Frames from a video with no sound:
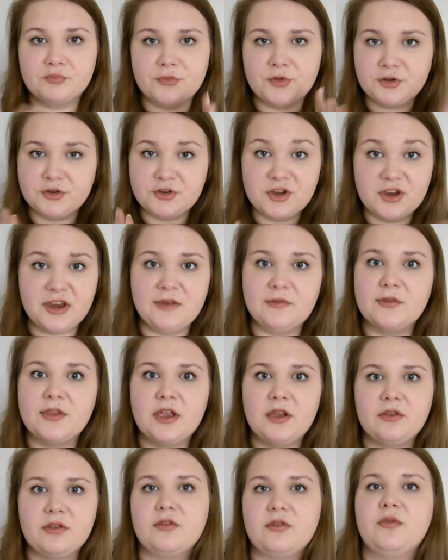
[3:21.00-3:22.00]
so she gives
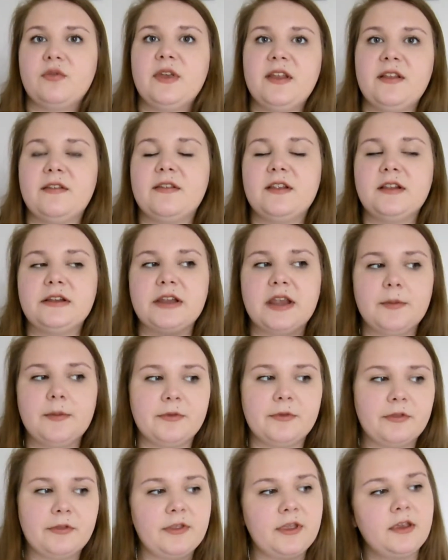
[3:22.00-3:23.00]
loads of hints and
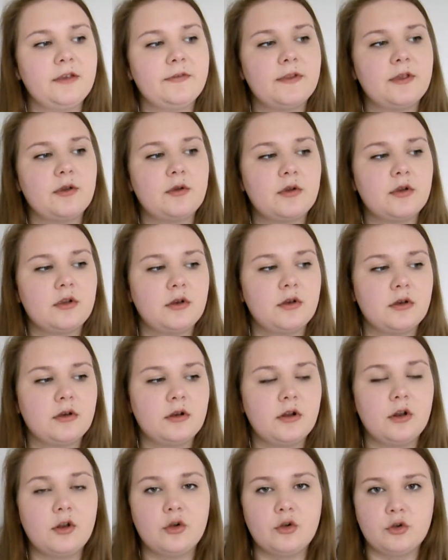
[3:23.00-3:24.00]
tips and things that can
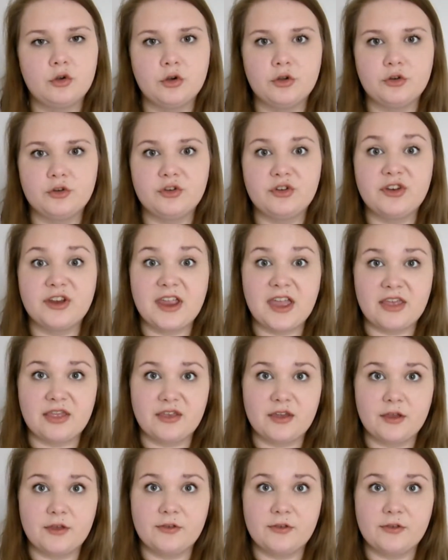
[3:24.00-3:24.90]
look good together.